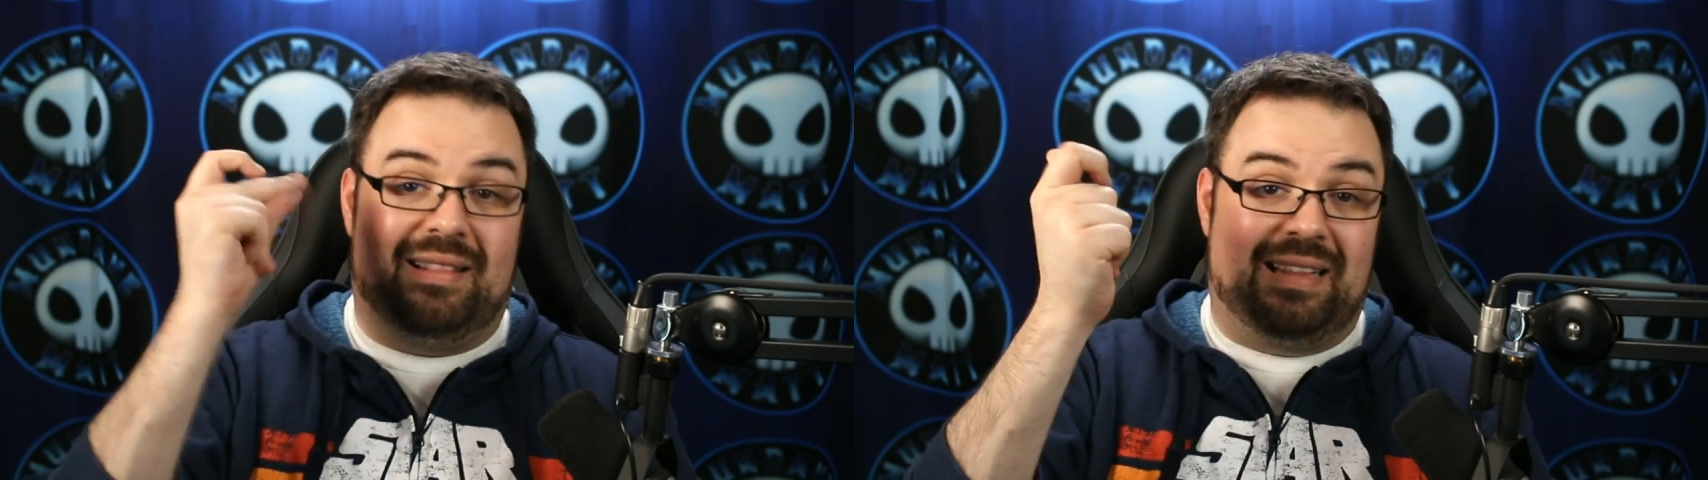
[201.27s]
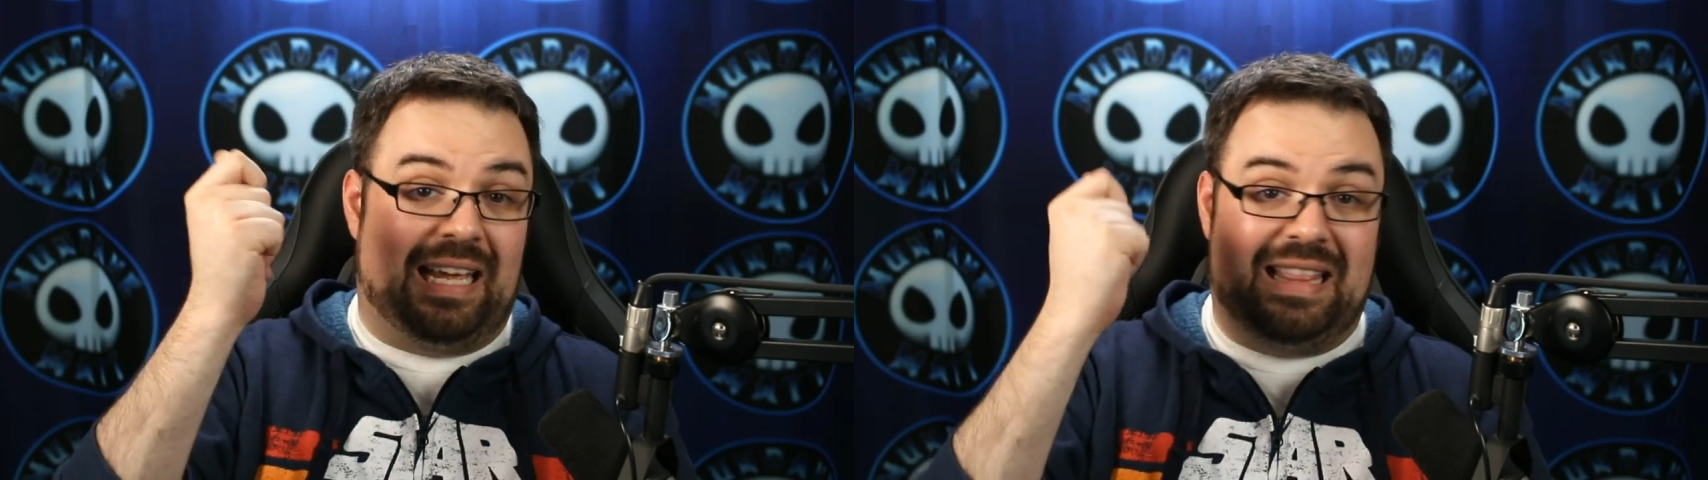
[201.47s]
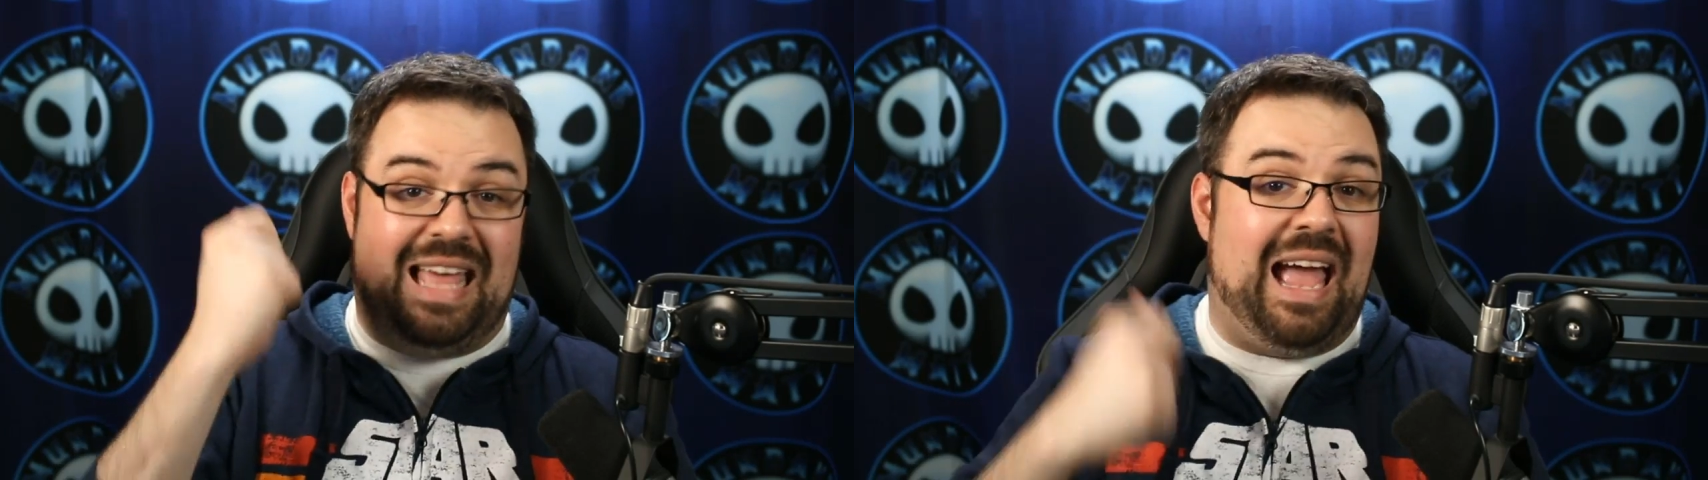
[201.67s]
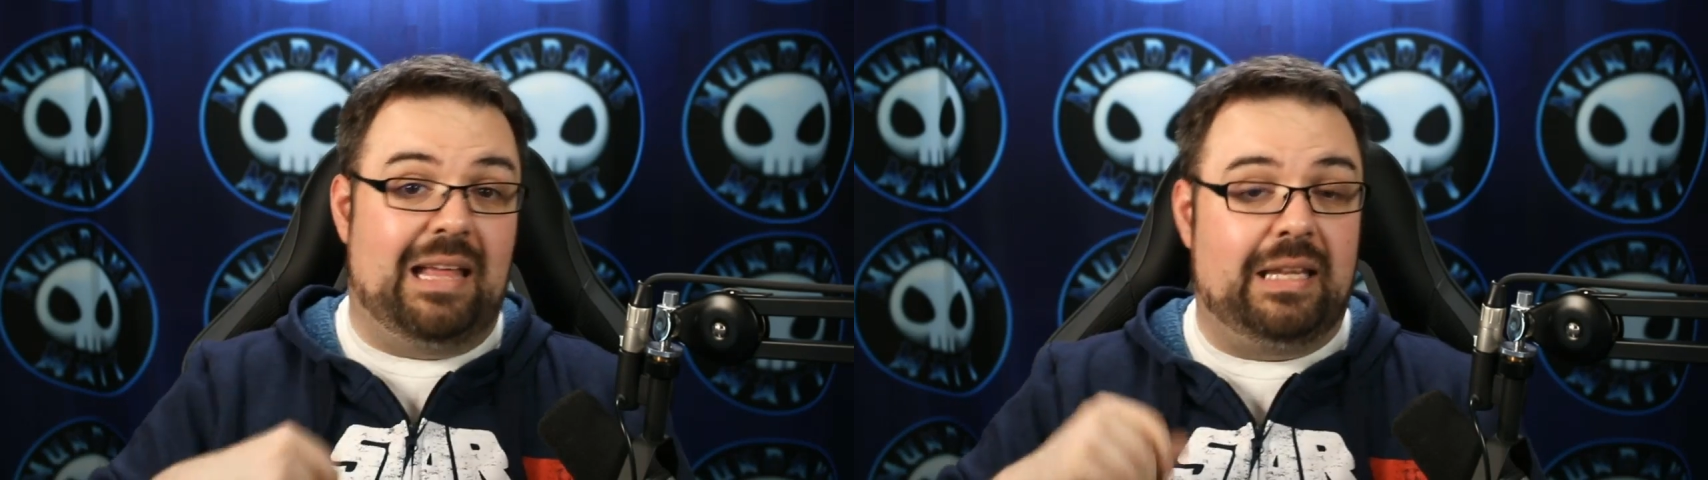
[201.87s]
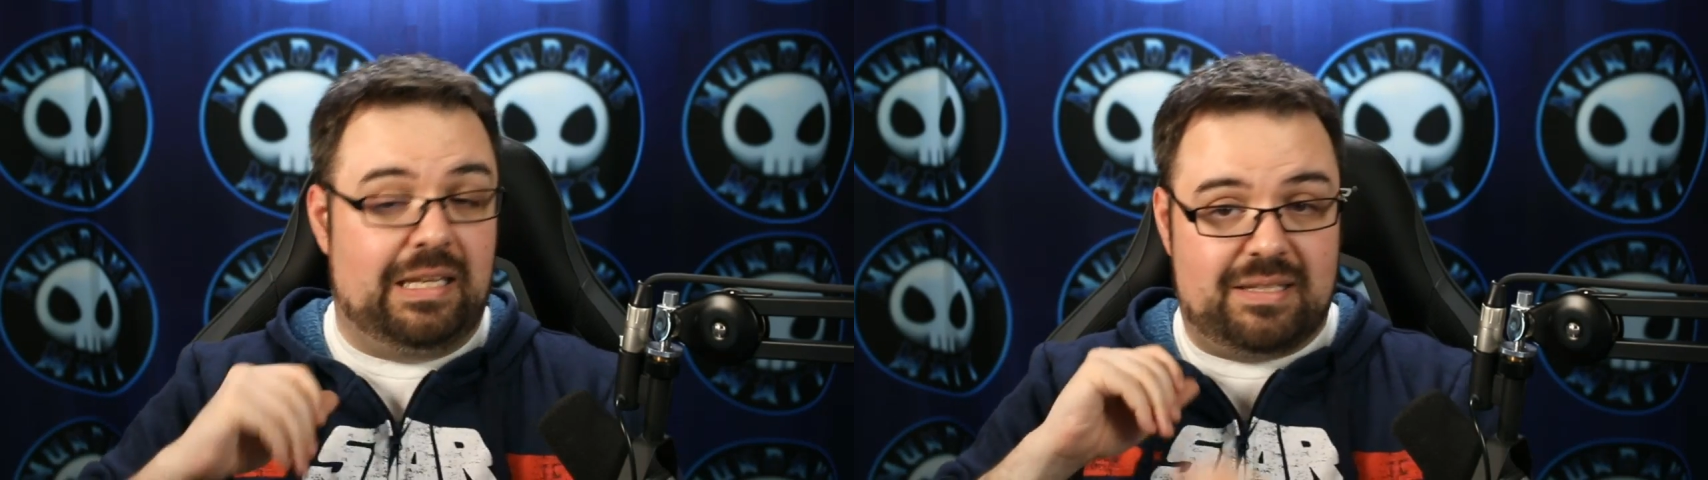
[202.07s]
like
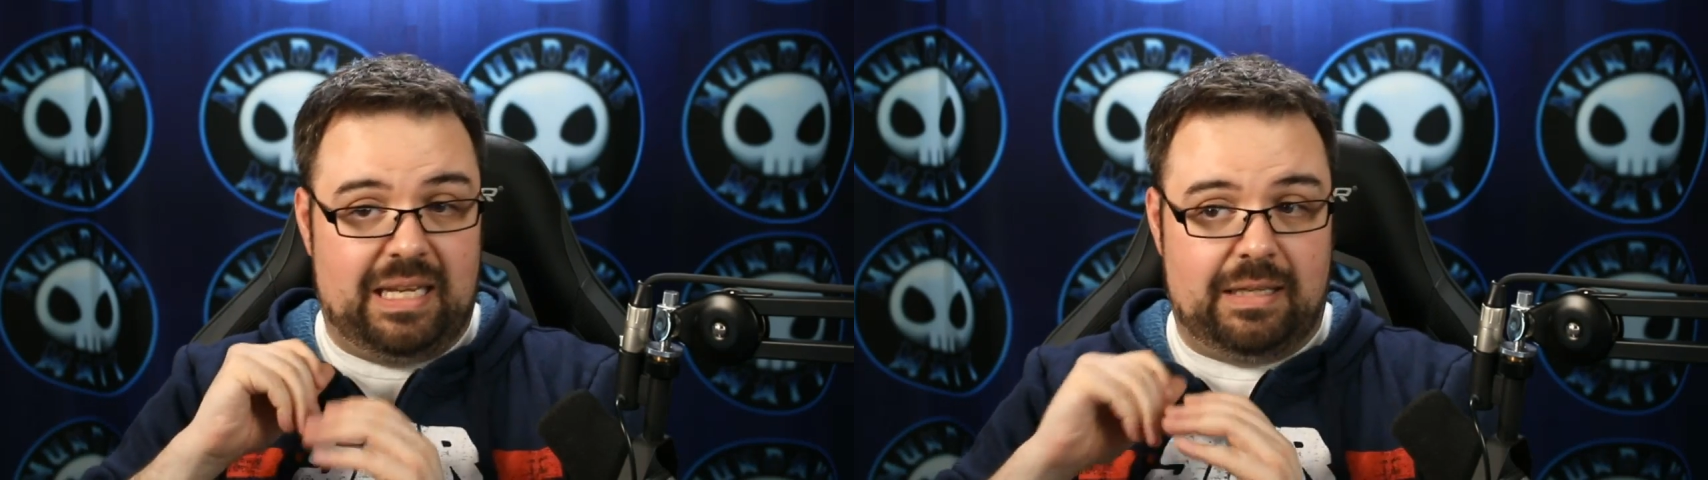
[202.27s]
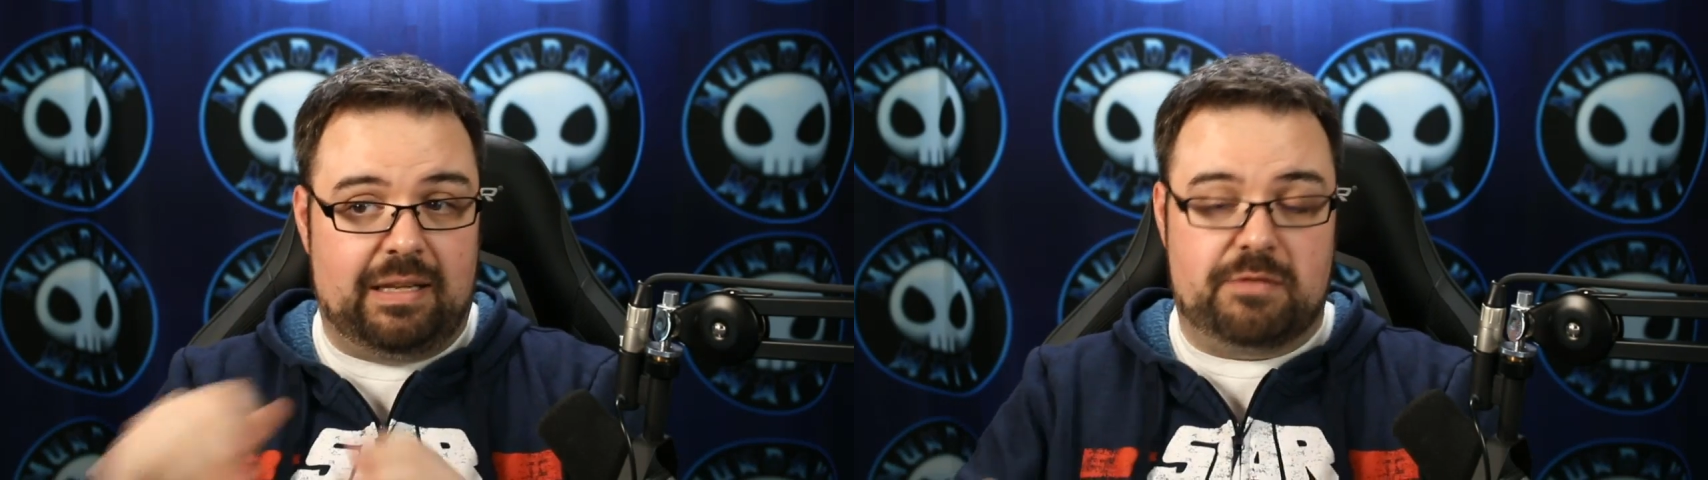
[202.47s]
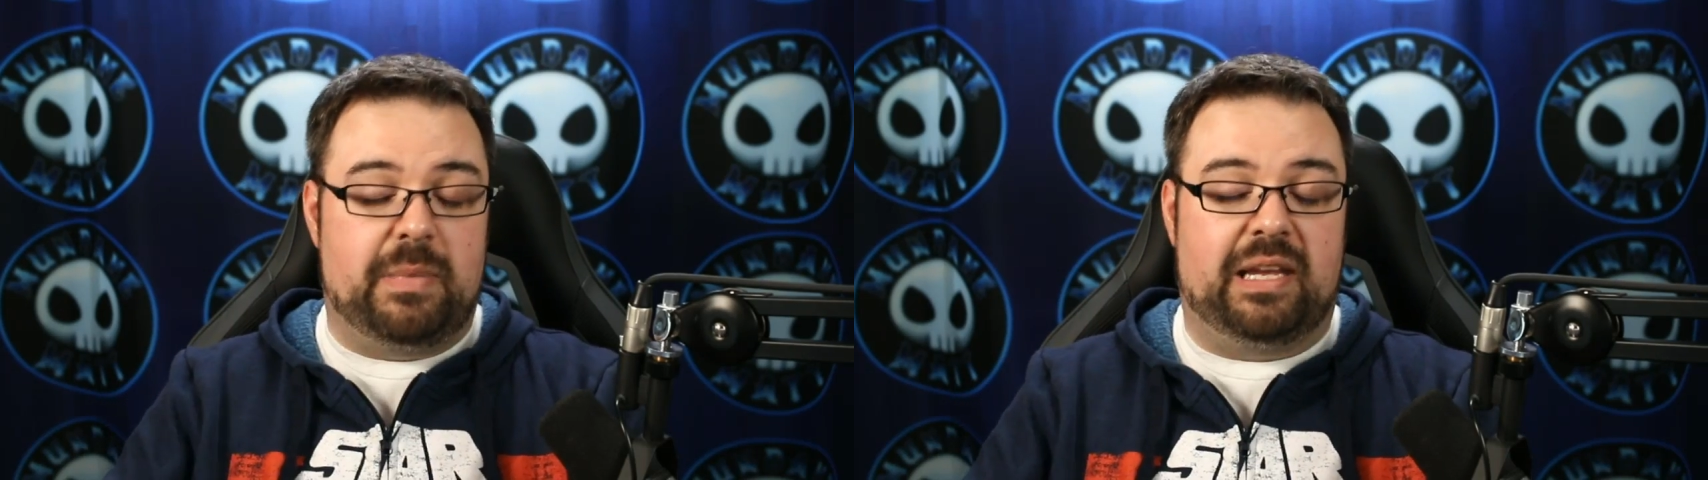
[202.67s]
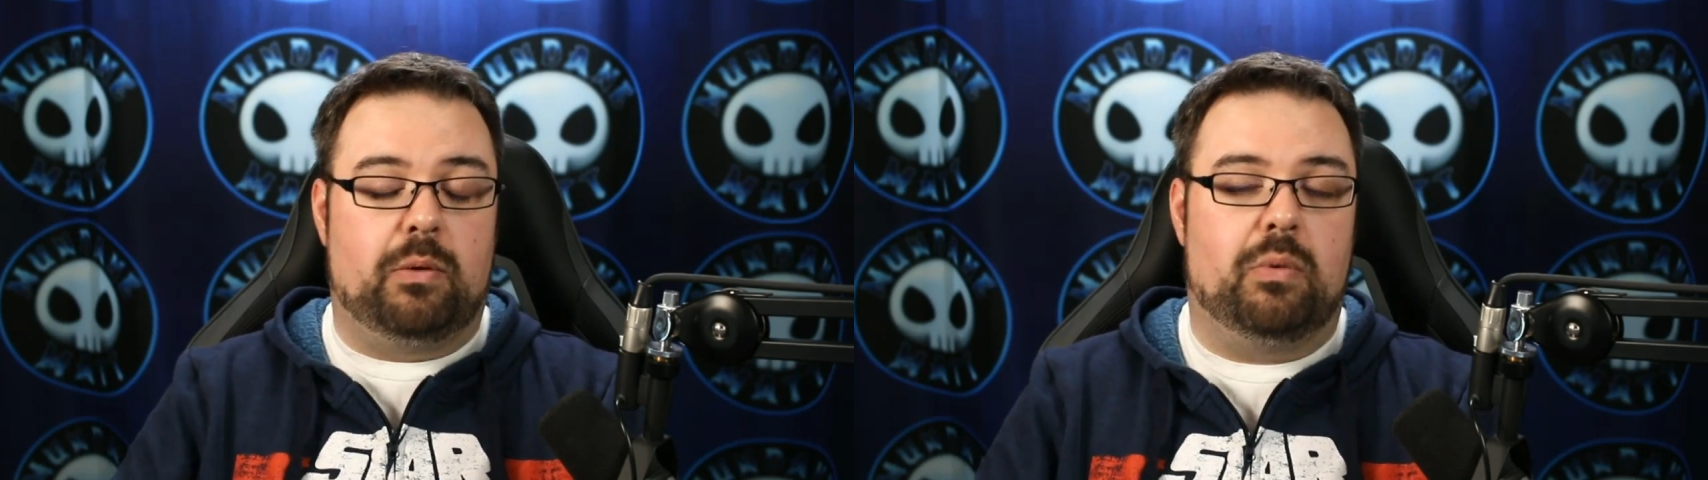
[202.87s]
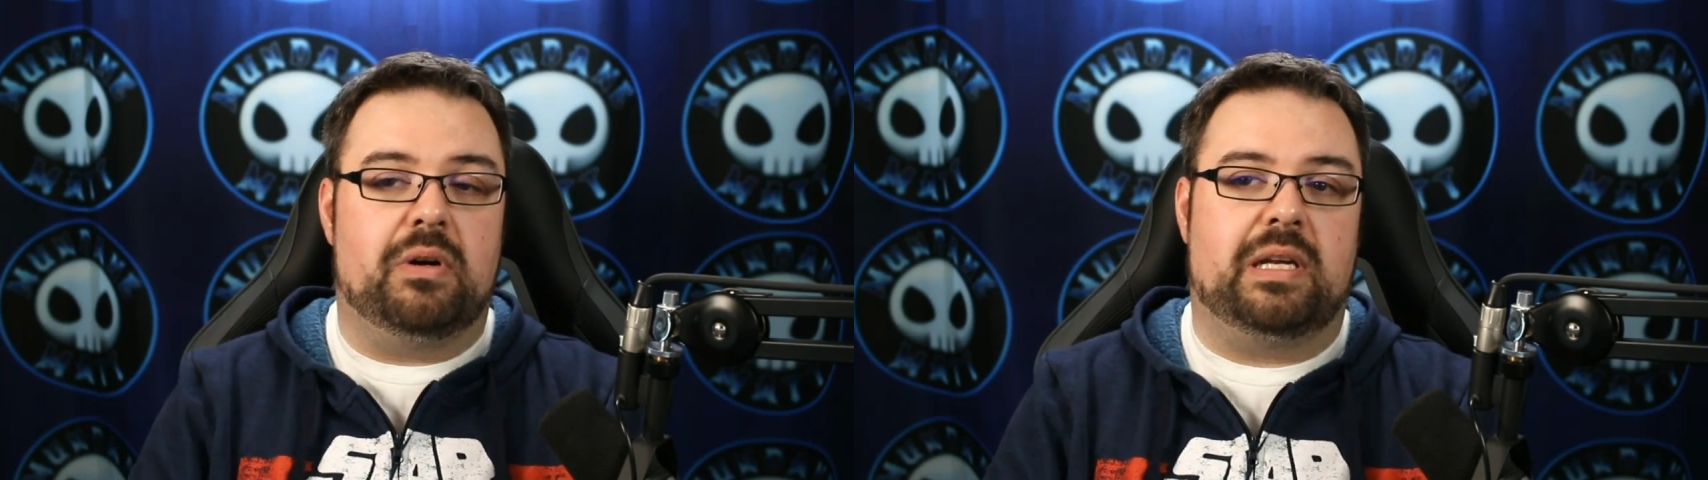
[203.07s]
that. They just make
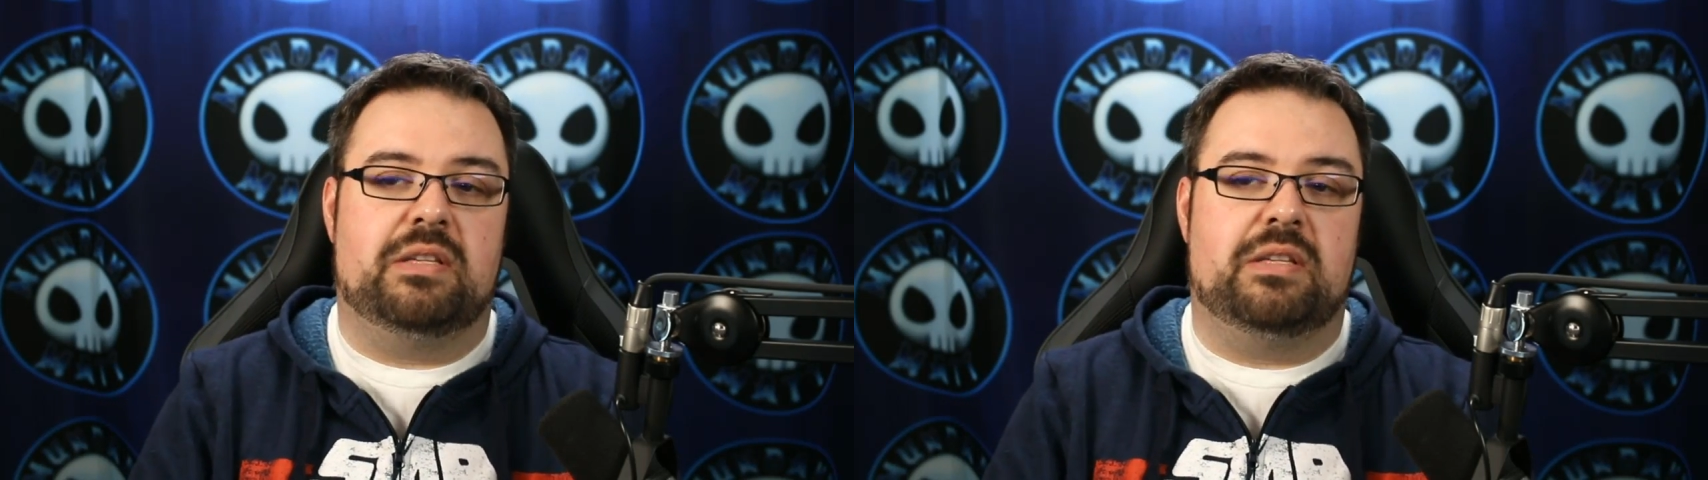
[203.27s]
it work,